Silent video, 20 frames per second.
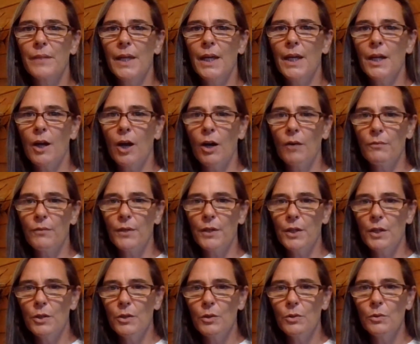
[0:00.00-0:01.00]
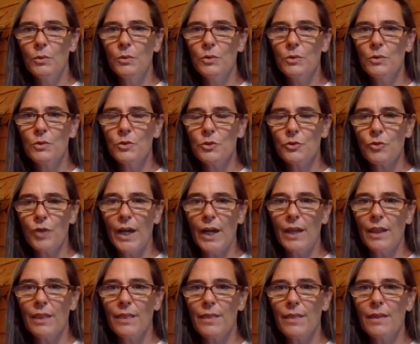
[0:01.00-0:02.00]
and offer you
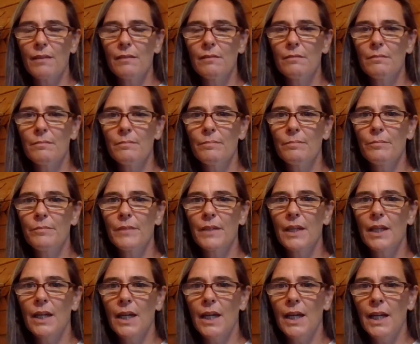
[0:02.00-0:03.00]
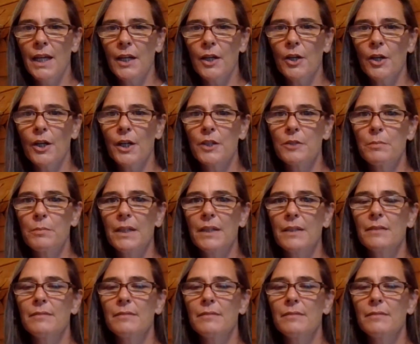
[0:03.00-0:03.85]
strength, and encouragement,